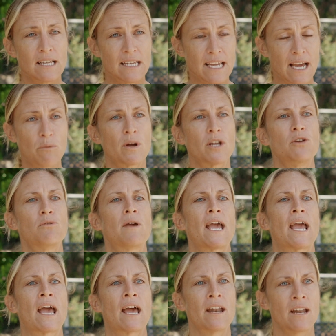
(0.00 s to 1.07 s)
get what you
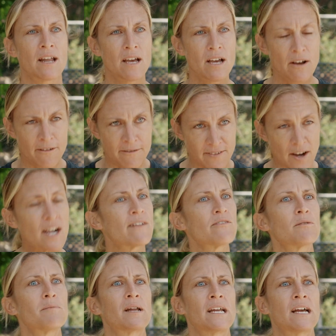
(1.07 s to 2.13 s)
can, fuck
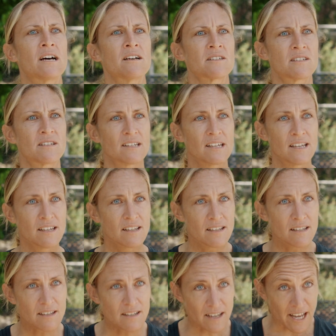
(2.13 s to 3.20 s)
everybody else,
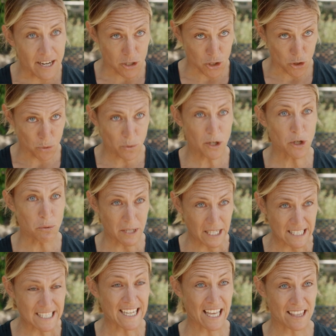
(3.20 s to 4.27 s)
and do what you
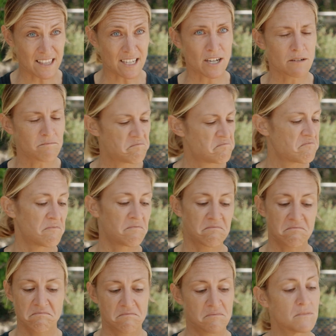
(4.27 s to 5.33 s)
need to get there.
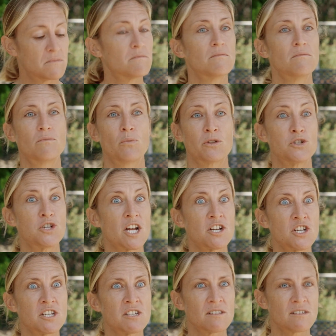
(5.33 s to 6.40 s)
With
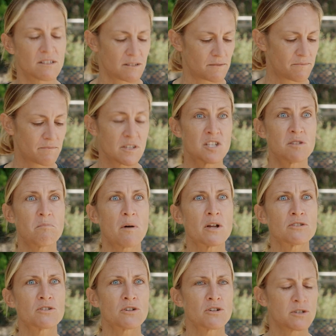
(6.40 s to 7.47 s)
judges,
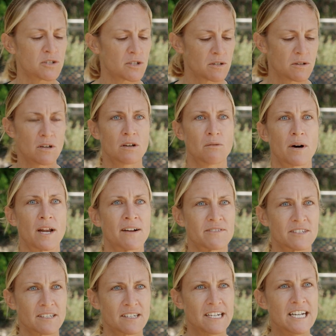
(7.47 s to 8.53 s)
sponsors,
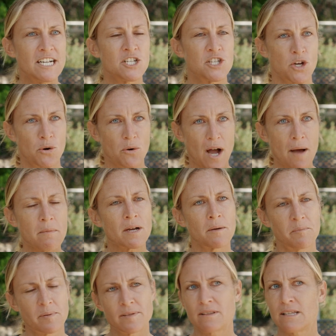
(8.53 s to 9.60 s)
whatever. So I'm a
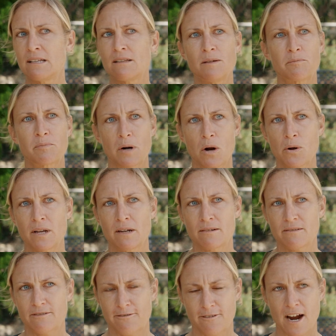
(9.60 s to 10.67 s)
completely
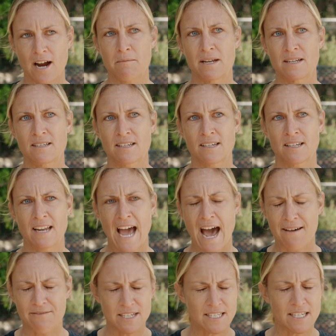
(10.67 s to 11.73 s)
broken, fragmented,
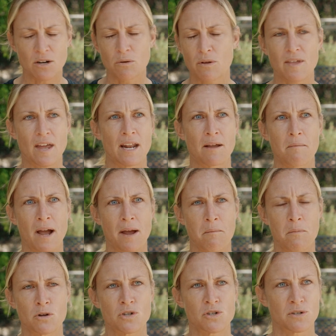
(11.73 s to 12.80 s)
haven't dealt with any of my
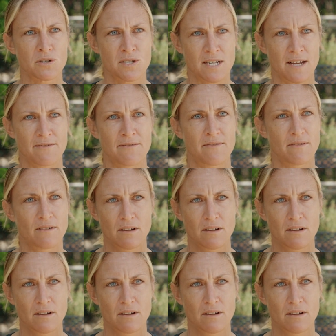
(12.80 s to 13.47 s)
emotional stuff